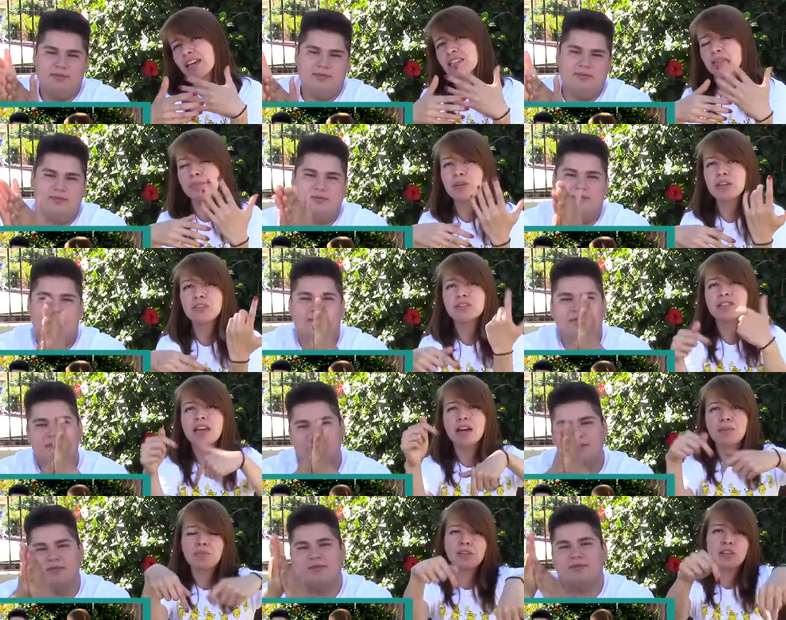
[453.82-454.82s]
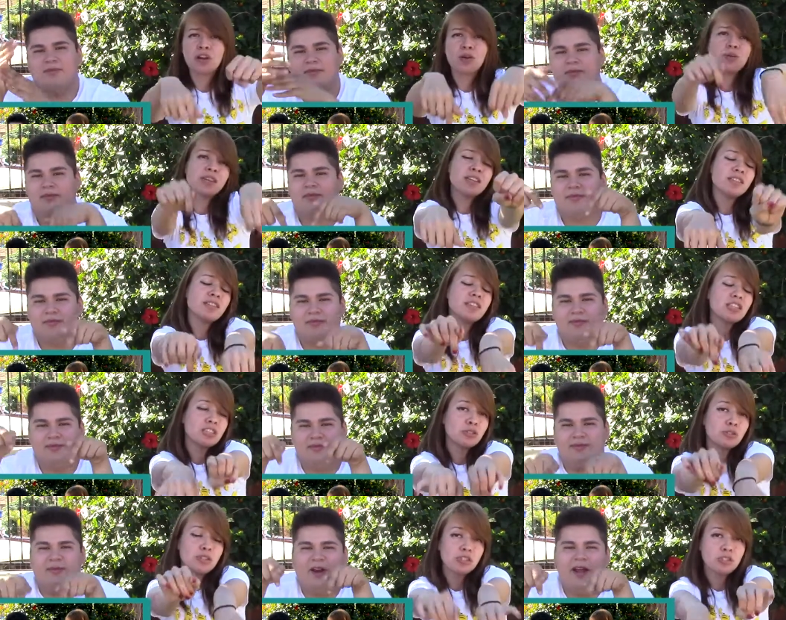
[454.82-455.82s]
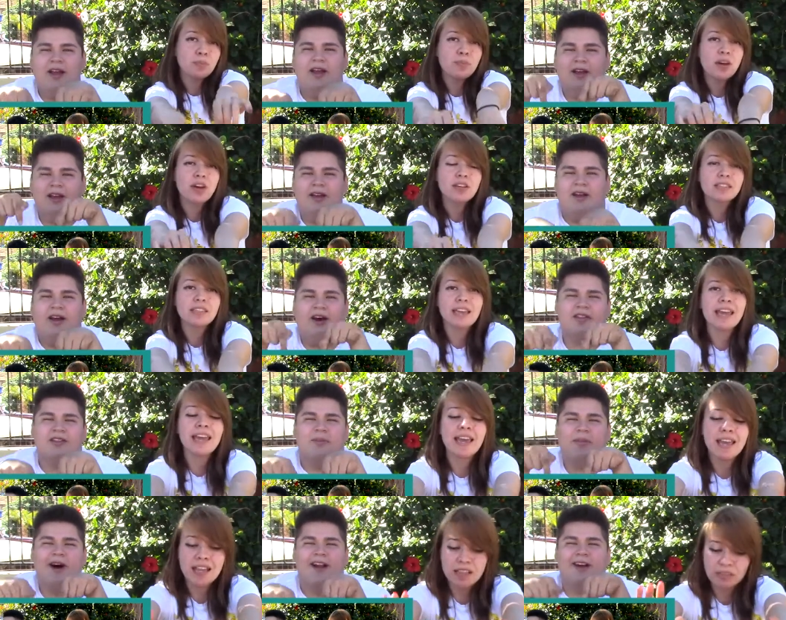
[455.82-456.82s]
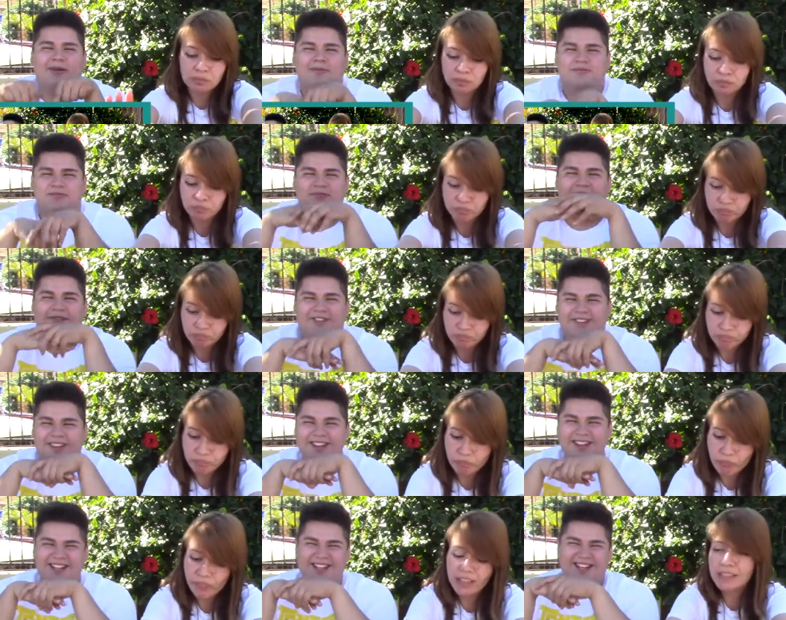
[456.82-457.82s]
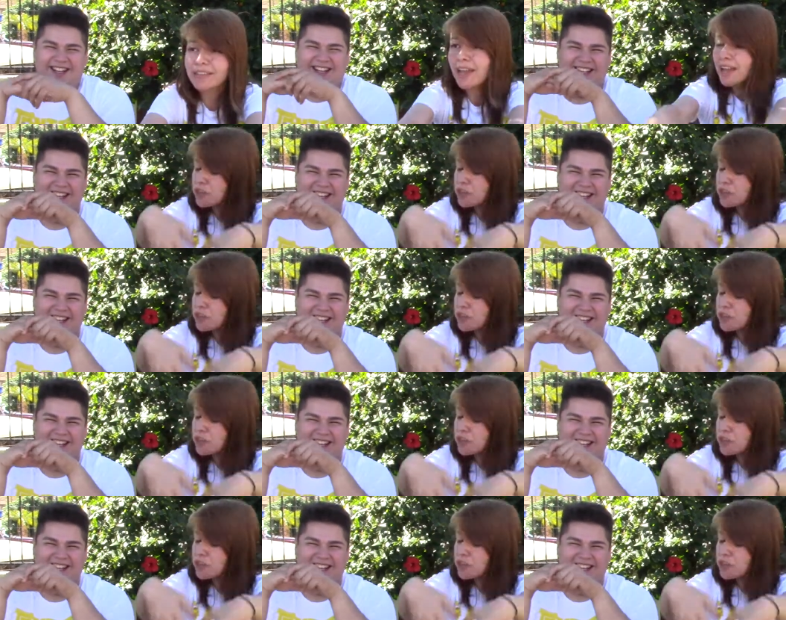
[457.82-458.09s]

Speaker 1: and the video down below in the description box on and the bottom yeah